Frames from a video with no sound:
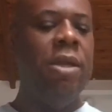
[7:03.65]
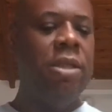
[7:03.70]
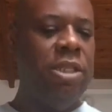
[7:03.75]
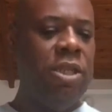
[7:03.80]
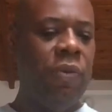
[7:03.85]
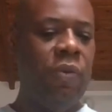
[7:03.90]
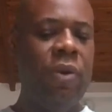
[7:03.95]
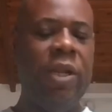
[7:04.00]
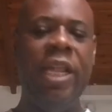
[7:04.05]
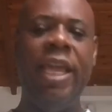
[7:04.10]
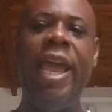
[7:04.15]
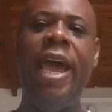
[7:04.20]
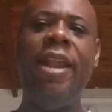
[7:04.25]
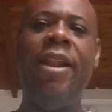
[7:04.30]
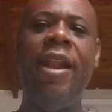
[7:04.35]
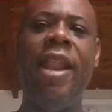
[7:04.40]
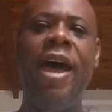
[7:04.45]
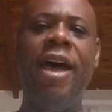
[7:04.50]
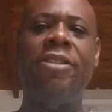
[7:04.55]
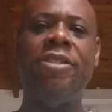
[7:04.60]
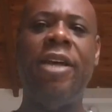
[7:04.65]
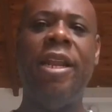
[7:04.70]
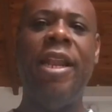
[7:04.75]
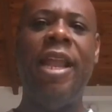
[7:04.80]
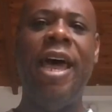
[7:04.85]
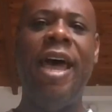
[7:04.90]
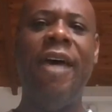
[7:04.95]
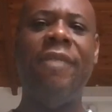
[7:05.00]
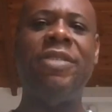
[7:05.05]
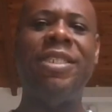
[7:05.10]
to really analyze our
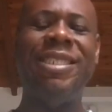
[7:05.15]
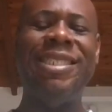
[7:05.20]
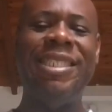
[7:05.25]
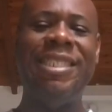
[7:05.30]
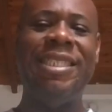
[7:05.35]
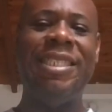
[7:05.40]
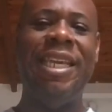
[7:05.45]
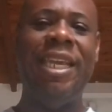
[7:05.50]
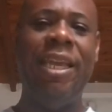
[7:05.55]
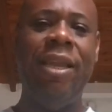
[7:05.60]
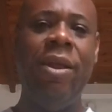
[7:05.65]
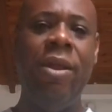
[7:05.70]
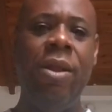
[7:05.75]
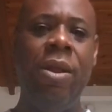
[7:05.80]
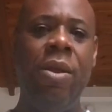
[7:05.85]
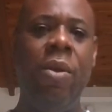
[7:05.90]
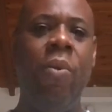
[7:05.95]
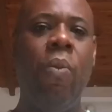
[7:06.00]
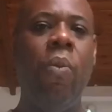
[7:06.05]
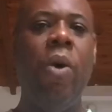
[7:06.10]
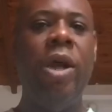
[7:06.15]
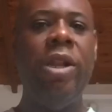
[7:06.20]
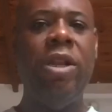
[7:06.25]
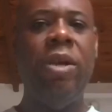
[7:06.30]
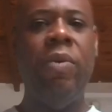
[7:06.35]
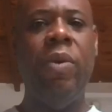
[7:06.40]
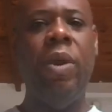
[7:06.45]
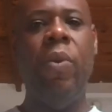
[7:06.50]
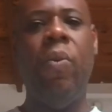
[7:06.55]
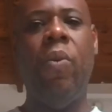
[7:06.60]
lives and see what
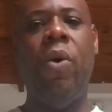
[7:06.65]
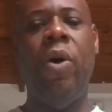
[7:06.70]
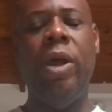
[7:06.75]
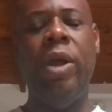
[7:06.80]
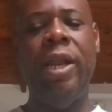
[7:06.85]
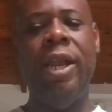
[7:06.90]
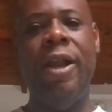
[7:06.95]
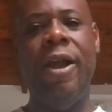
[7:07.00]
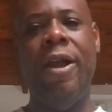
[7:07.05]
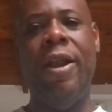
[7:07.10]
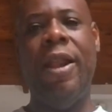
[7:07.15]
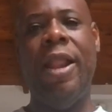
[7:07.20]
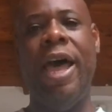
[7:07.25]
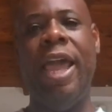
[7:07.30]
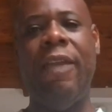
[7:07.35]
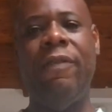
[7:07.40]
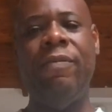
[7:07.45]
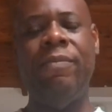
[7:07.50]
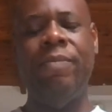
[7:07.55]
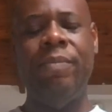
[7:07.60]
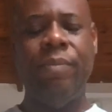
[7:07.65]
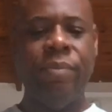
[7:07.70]
do we want in our life.